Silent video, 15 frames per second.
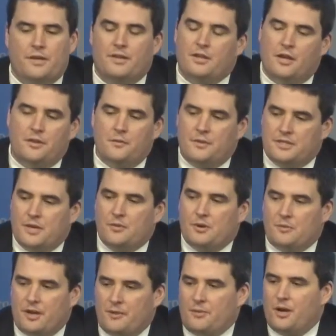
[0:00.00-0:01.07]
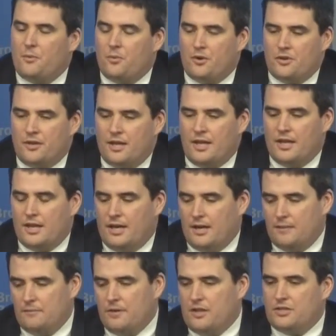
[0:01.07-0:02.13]
but the other reason I want to bring up Upworthy
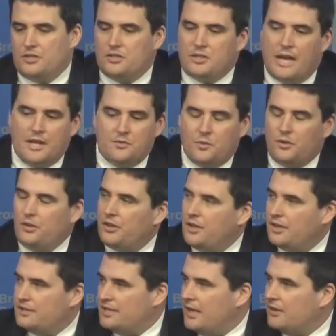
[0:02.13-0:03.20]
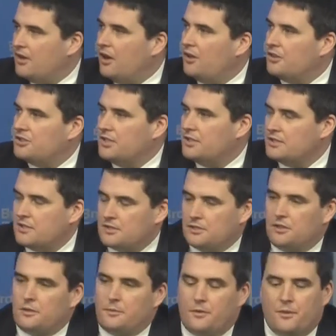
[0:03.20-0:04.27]
uh, is just as we're looking at technology, and this gets
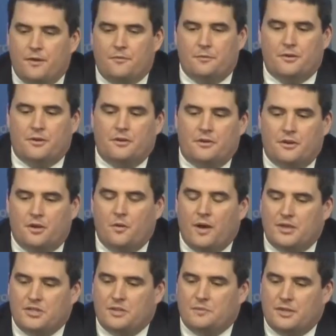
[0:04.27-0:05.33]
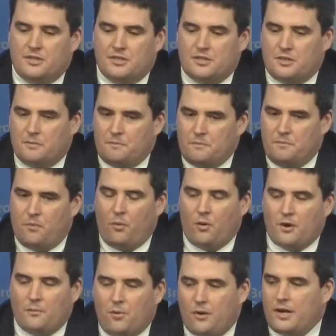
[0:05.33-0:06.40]
a little bit away from your, your question, but it's just an
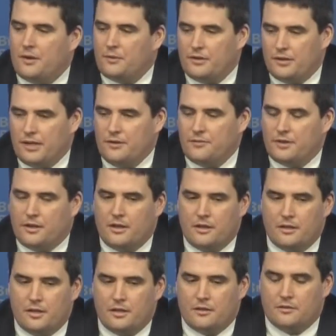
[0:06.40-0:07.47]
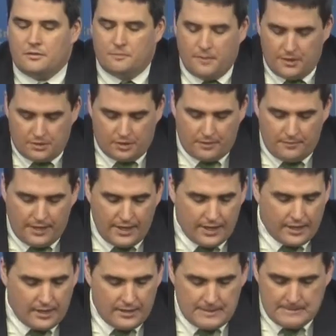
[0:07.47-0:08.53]
important point I want to leave with it, uh, to make sure I
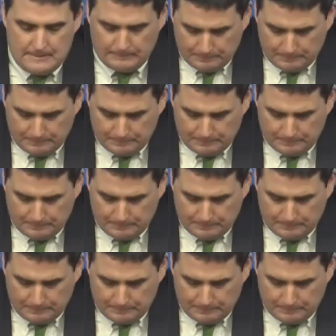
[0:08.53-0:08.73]
make